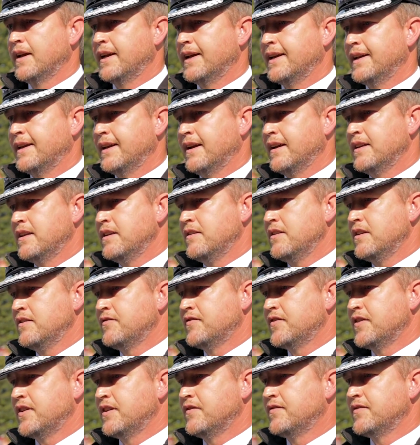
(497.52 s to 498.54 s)

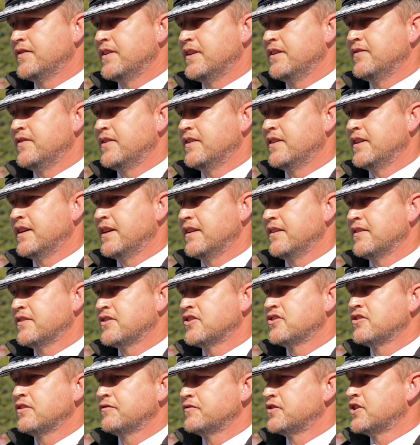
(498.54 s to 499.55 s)
And
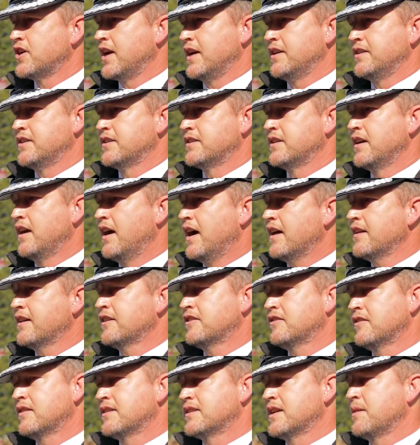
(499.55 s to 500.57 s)
stuff changes. I think
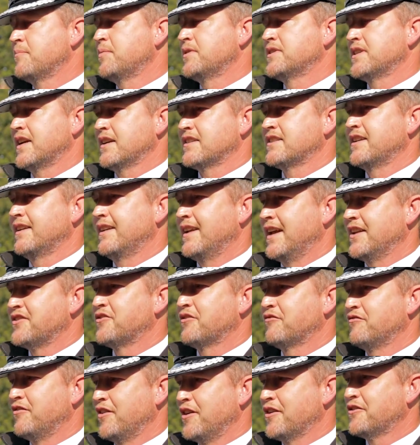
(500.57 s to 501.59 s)
a good example is actually
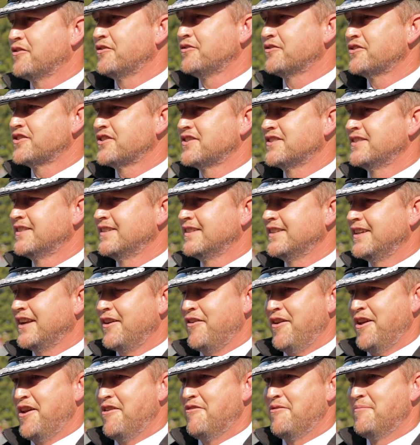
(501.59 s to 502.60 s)
electric vehicles. You
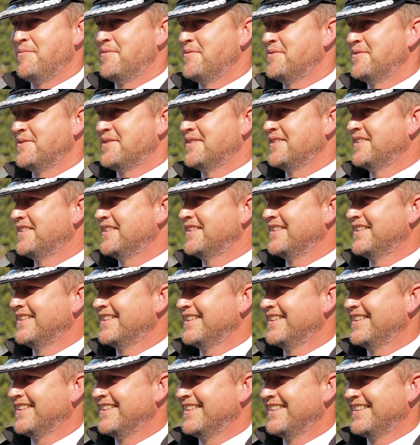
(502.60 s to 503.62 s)
don't hear them.
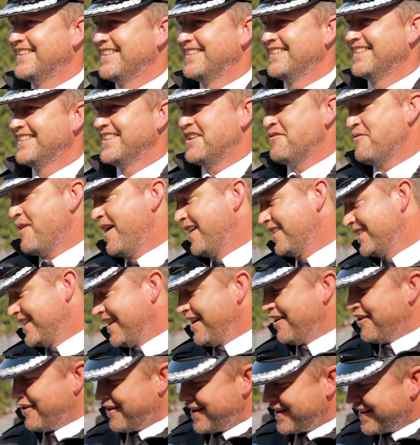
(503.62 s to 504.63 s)
Well, yeah,
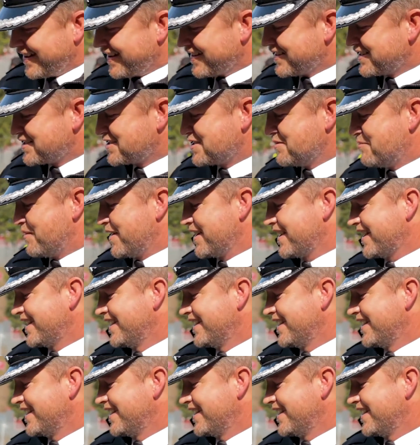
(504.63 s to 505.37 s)
all right, yeah, there's the bike